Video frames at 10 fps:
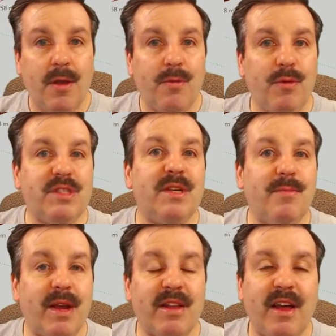which in my
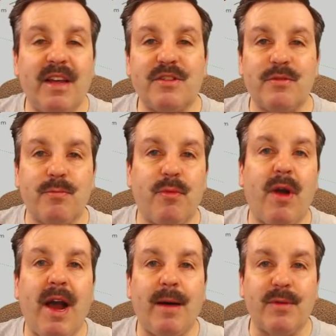classroom
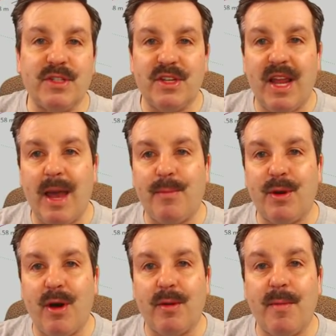probably should happen
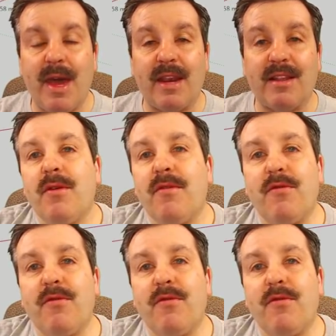automatically.